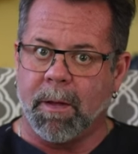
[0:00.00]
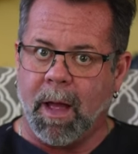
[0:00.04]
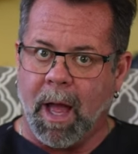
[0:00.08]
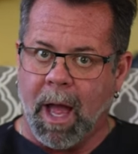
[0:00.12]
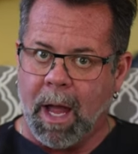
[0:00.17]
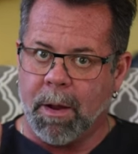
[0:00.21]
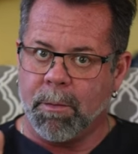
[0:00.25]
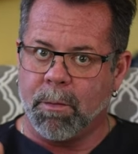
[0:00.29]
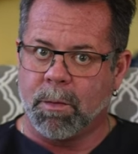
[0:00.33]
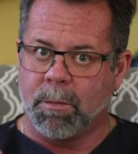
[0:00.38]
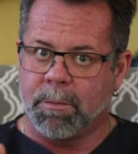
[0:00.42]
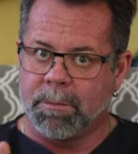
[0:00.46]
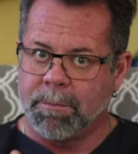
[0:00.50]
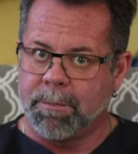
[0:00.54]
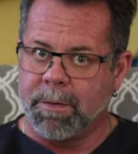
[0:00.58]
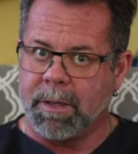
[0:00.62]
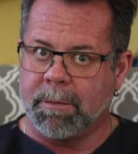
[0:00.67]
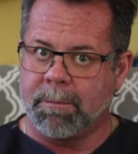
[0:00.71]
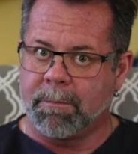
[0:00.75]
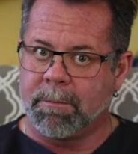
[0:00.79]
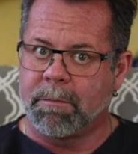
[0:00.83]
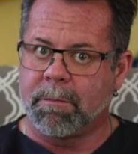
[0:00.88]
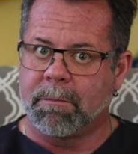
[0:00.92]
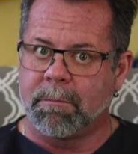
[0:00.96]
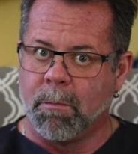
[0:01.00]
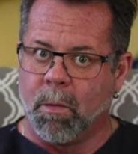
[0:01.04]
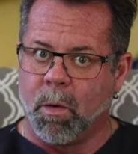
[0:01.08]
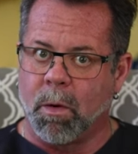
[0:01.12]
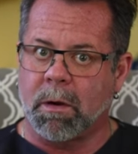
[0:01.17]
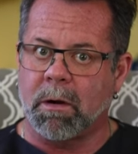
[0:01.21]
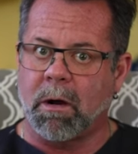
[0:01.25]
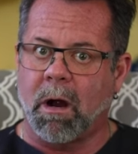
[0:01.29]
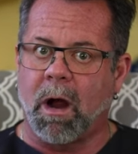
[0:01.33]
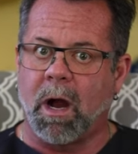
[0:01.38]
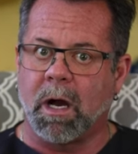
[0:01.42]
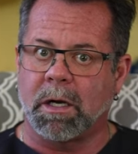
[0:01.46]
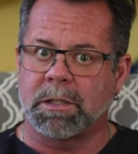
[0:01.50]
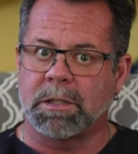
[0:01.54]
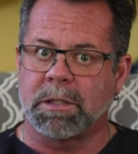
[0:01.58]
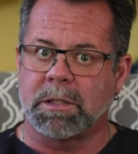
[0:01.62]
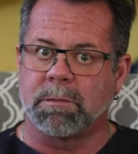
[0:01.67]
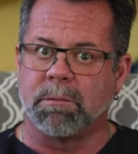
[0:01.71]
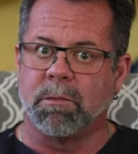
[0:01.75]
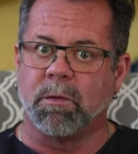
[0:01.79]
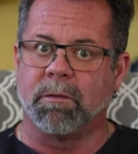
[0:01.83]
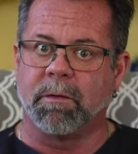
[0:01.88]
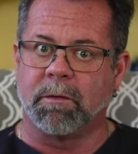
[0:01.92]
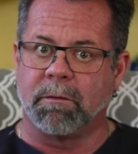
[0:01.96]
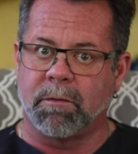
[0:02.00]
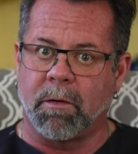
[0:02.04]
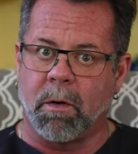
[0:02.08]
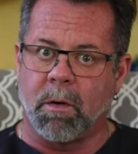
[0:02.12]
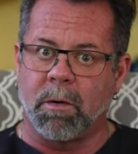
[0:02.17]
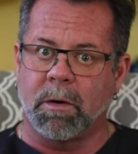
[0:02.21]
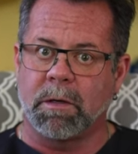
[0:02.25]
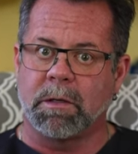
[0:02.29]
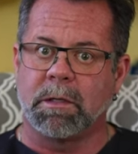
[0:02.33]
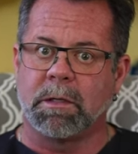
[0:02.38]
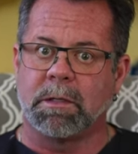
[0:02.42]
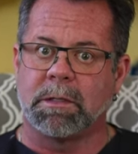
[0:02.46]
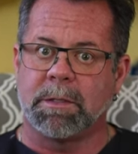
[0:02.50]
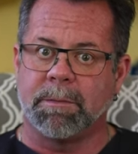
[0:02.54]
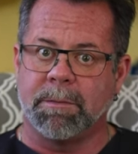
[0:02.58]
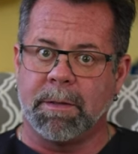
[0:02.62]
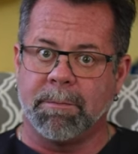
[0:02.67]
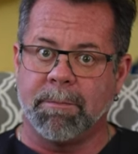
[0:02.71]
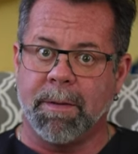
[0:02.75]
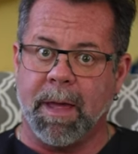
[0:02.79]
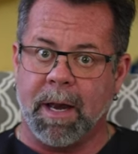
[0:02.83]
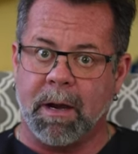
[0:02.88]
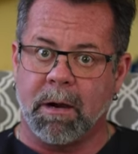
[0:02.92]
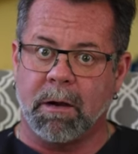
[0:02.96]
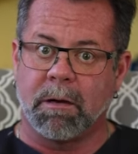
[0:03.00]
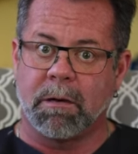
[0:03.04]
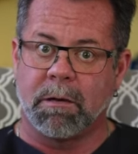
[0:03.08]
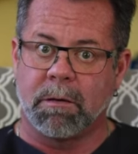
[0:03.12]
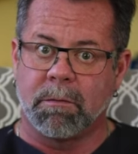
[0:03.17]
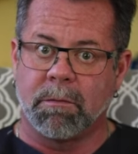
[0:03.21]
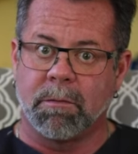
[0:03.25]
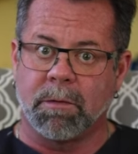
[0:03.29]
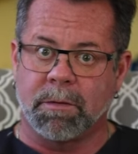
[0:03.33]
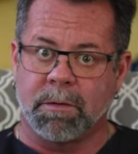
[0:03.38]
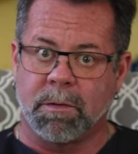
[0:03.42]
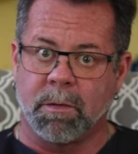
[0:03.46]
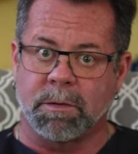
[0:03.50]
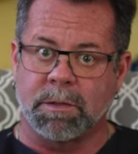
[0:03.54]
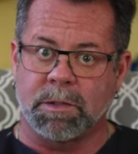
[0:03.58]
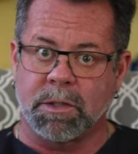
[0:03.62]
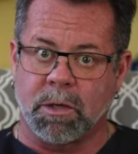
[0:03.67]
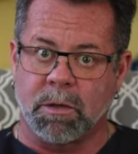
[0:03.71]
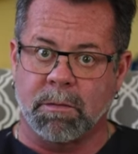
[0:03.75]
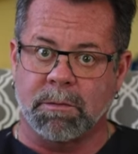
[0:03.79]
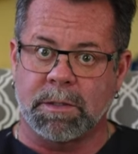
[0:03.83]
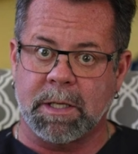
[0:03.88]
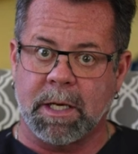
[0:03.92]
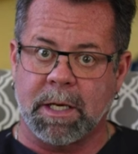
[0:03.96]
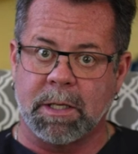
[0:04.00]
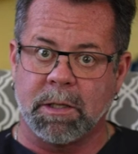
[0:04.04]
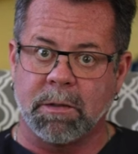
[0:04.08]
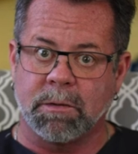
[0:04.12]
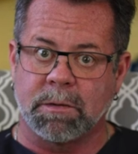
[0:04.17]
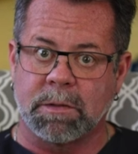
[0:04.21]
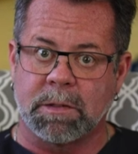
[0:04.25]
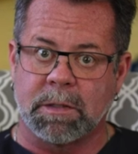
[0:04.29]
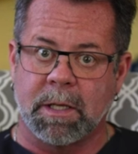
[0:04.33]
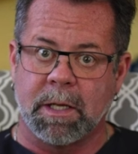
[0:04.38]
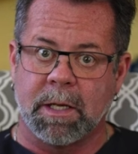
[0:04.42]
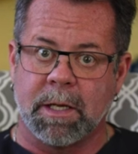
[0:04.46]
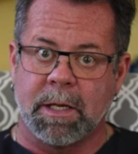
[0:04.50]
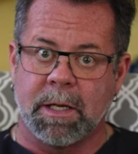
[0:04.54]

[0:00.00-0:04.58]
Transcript: I will be more conscious moving forward to be better with those terms that I use.